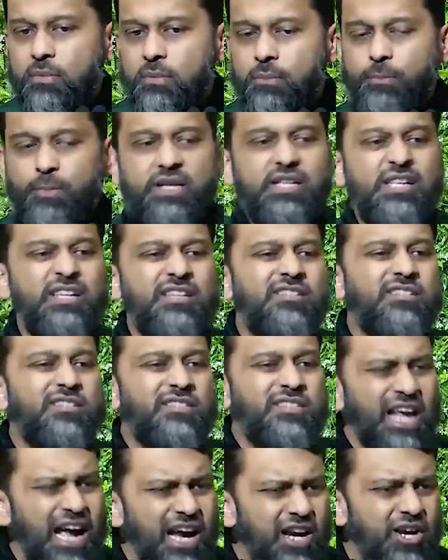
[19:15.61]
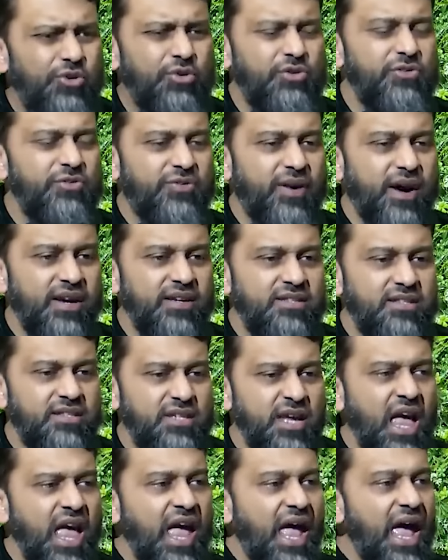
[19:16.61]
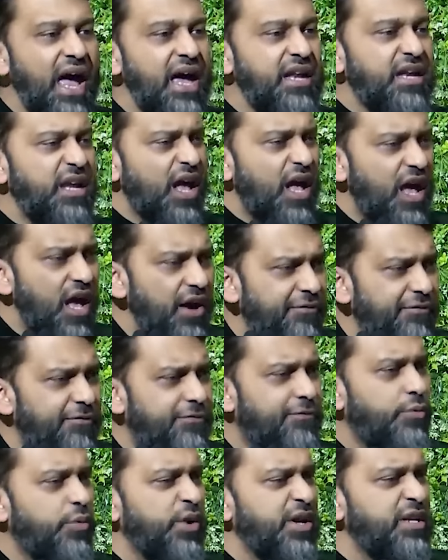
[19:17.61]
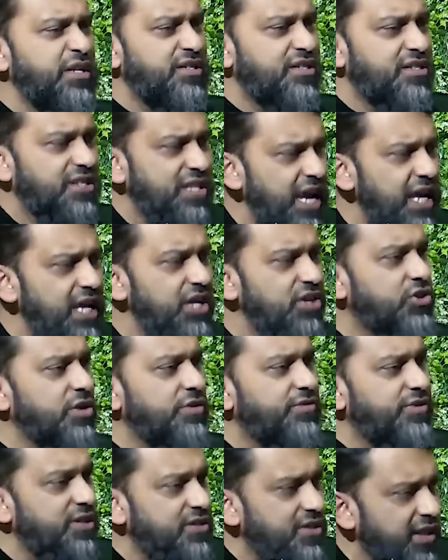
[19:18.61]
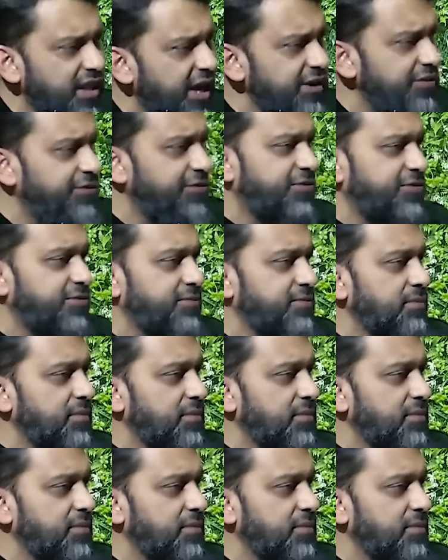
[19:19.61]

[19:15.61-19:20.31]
but he sacrificed at every stage of his life.